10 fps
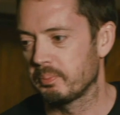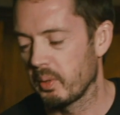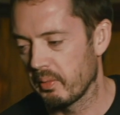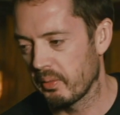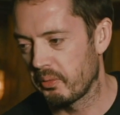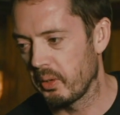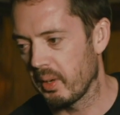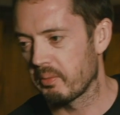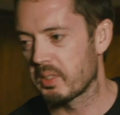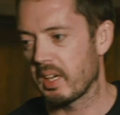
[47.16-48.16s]
We have a few,
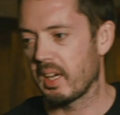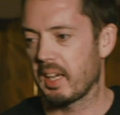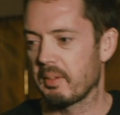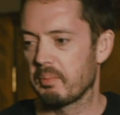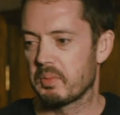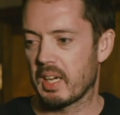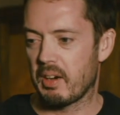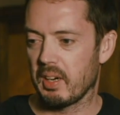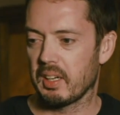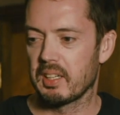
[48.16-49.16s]

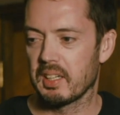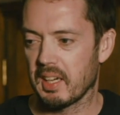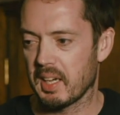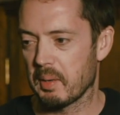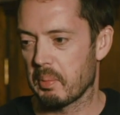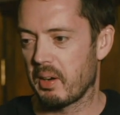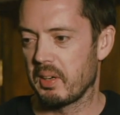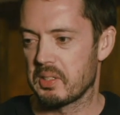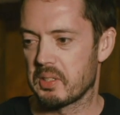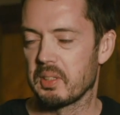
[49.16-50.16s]
Tarek
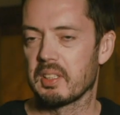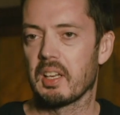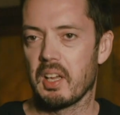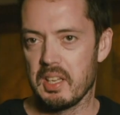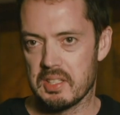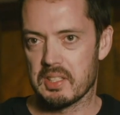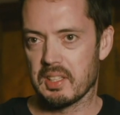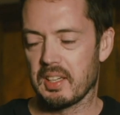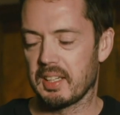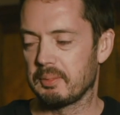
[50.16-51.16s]
Barry's doing the lights,
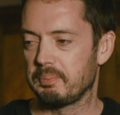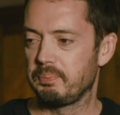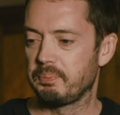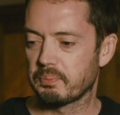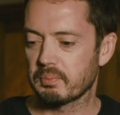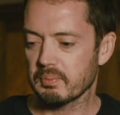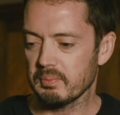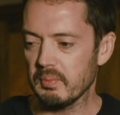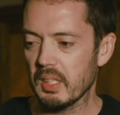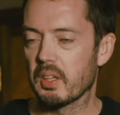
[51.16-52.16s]

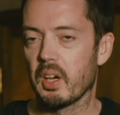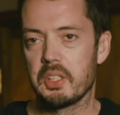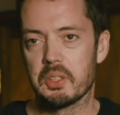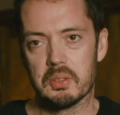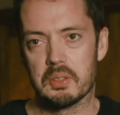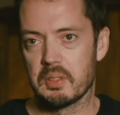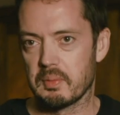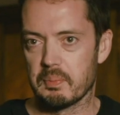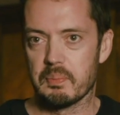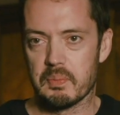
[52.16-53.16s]
Nigel's
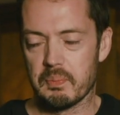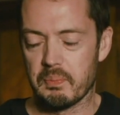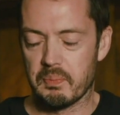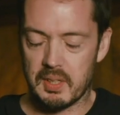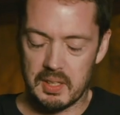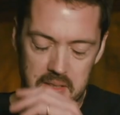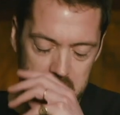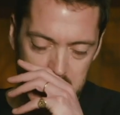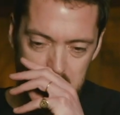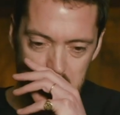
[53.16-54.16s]
done
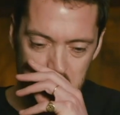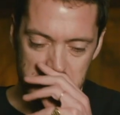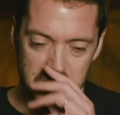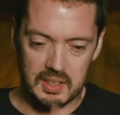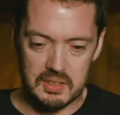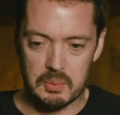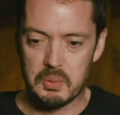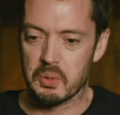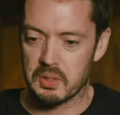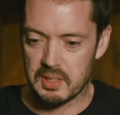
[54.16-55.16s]
some of the music, Tom
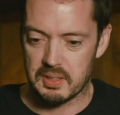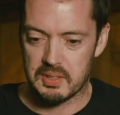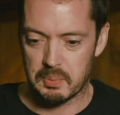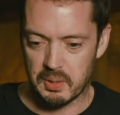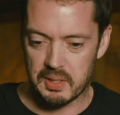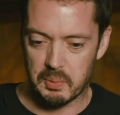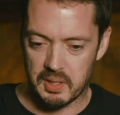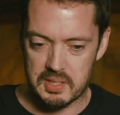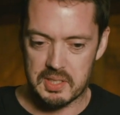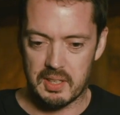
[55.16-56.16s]
York's that supplied one
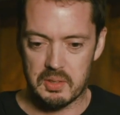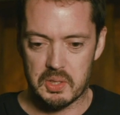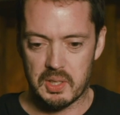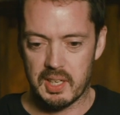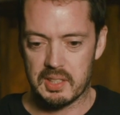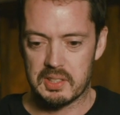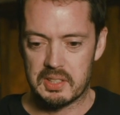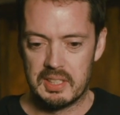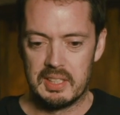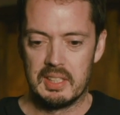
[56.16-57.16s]
of the
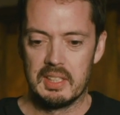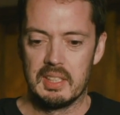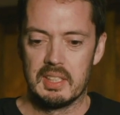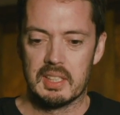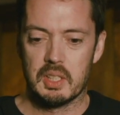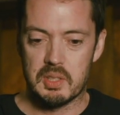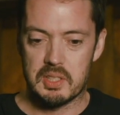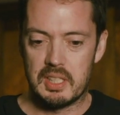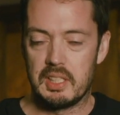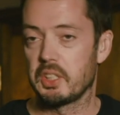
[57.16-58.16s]
soundtracks,
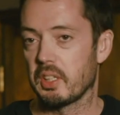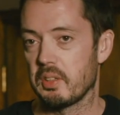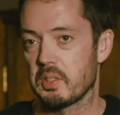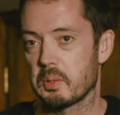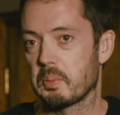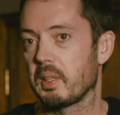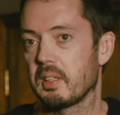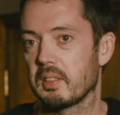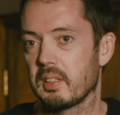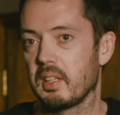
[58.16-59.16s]
Christine Jones has
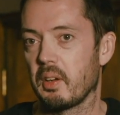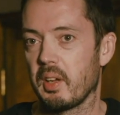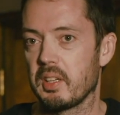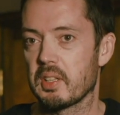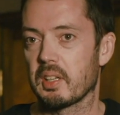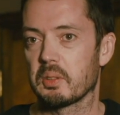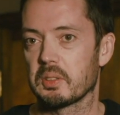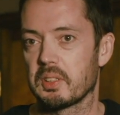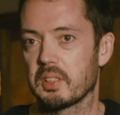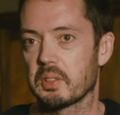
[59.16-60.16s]
been, you know, integral
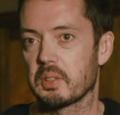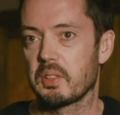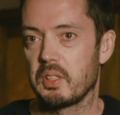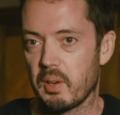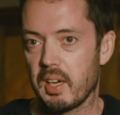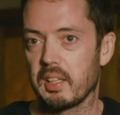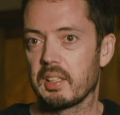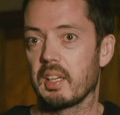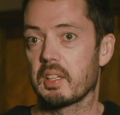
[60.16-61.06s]
to the sort of curating the